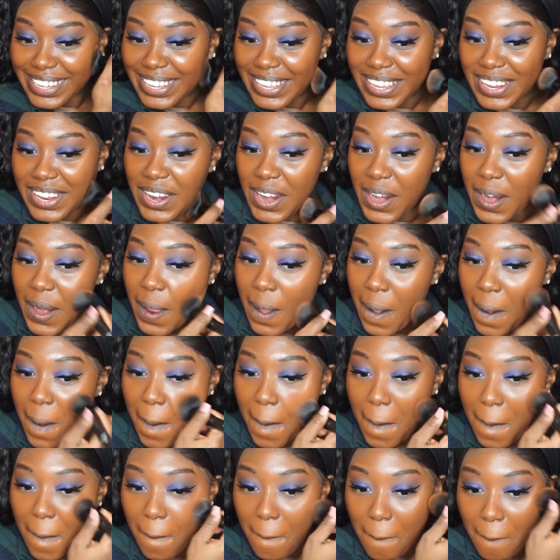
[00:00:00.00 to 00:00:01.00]

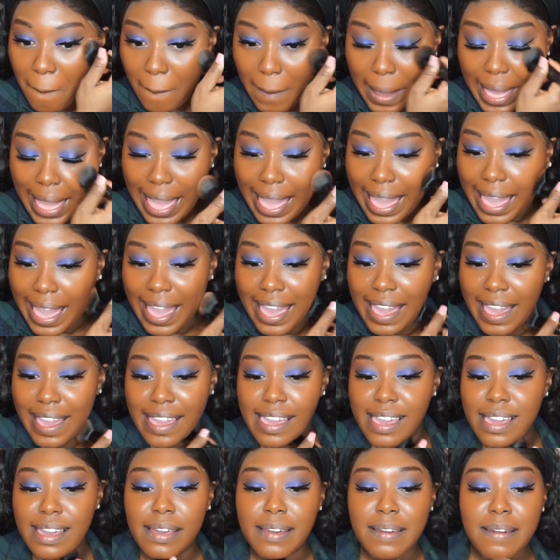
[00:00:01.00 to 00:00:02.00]
No
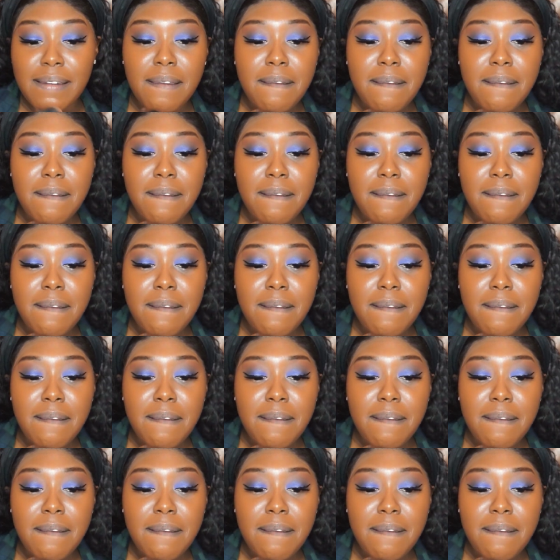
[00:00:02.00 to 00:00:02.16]
way.